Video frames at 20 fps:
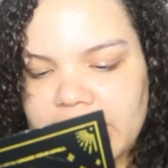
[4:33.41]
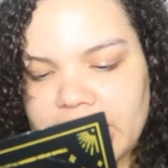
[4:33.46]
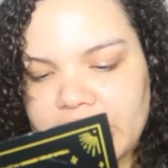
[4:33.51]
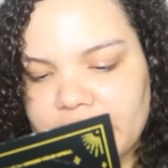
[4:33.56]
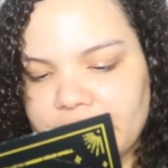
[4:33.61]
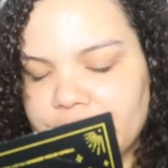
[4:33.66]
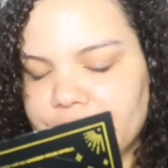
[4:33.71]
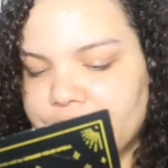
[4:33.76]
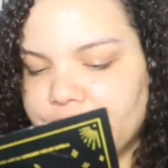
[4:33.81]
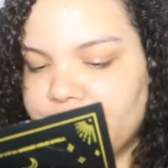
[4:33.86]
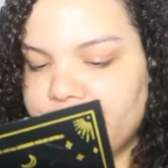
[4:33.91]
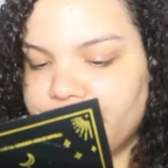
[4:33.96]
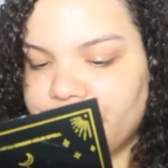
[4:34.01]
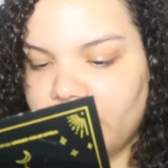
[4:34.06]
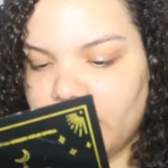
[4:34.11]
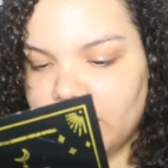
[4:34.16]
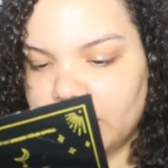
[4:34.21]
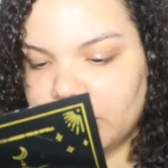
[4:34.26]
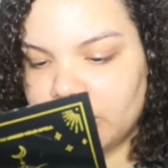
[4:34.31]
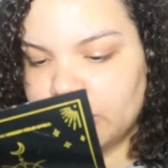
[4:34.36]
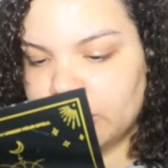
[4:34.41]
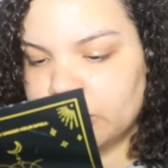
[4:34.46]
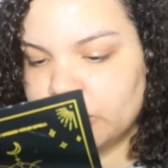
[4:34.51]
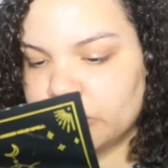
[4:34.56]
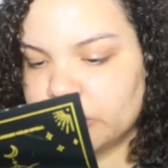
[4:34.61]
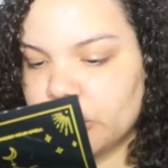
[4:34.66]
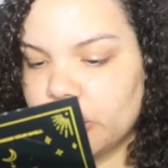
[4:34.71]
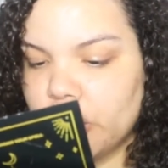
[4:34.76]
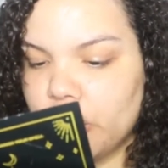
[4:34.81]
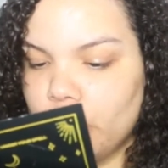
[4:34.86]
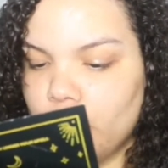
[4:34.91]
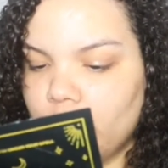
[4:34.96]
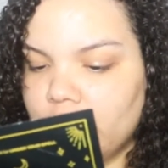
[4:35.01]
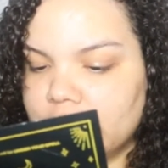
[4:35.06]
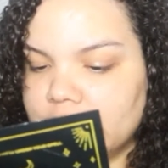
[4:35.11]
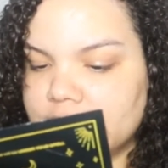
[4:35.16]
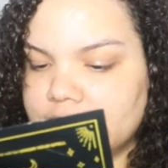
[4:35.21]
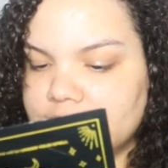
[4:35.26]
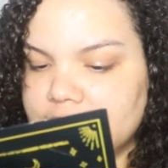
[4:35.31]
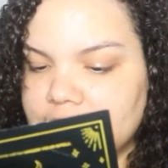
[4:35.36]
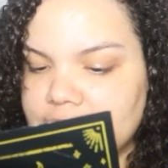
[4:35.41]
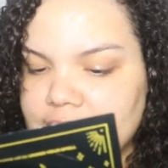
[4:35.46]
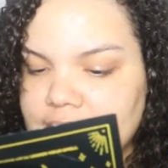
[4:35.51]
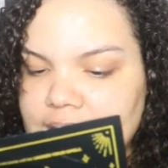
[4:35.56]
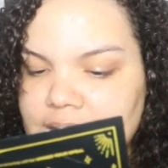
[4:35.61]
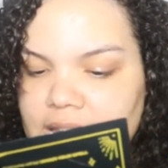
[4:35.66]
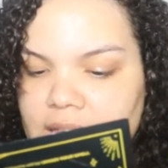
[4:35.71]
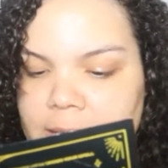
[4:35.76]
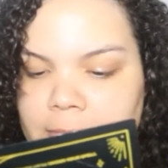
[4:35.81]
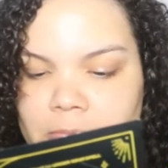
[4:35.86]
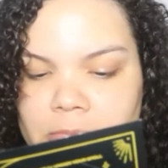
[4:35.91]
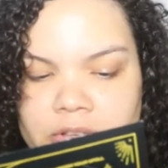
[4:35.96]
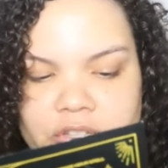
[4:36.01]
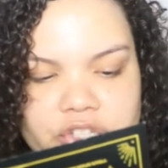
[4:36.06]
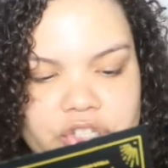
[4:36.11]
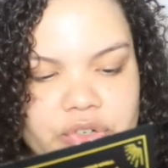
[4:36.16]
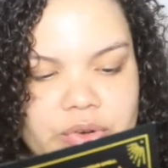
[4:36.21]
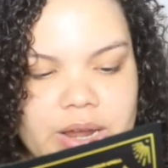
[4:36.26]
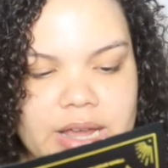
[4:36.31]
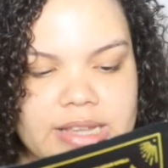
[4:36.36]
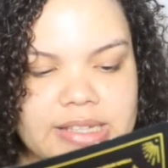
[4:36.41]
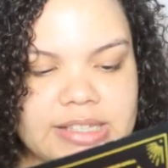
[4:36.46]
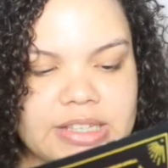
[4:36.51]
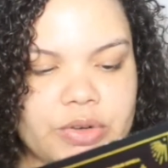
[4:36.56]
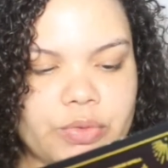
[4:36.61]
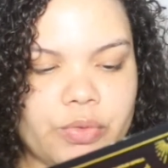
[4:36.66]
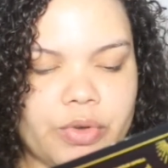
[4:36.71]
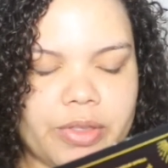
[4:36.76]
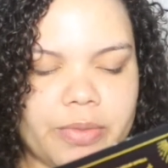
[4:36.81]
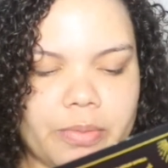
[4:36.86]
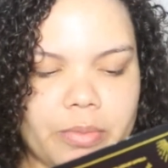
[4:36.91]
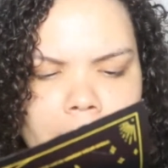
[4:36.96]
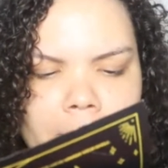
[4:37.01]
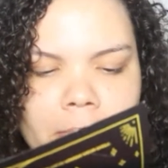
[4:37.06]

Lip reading: hair follicles while sealing and moisturizing with